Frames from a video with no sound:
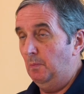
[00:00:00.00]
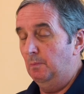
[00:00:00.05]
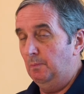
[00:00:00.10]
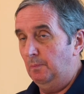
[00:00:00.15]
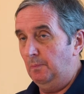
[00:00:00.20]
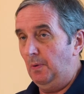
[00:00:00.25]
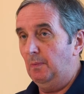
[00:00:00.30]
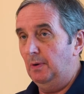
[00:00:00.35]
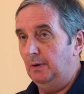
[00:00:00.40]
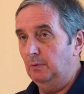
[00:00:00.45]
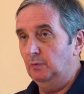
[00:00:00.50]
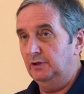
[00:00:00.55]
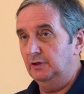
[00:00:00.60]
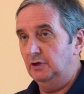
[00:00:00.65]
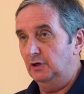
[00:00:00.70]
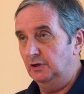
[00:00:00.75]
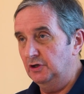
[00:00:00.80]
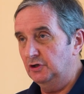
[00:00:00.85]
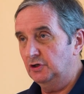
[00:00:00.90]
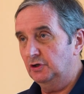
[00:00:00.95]
probably with an
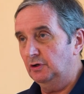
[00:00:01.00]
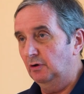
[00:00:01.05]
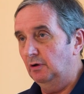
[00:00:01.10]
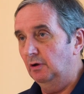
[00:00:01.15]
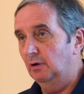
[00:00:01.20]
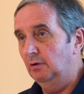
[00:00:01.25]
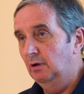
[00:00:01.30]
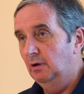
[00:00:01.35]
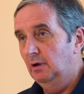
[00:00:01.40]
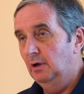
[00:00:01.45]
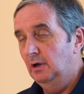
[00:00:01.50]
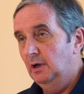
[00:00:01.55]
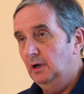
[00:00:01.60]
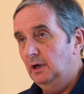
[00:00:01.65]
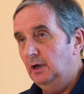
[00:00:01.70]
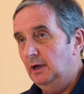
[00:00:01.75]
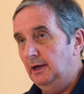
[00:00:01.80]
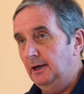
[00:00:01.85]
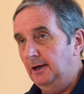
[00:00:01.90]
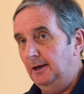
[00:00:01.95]
additional
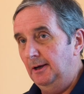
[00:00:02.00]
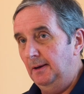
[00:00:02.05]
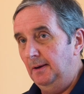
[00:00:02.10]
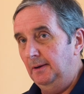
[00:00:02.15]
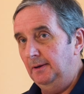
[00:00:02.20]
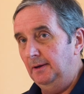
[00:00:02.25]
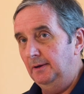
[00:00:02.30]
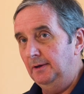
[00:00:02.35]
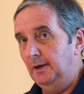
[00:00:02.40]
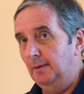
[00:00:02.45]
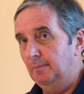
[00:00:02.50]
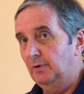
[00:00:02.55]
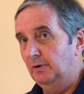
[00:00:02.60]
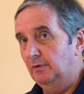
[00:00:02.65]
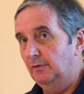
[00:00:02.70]
number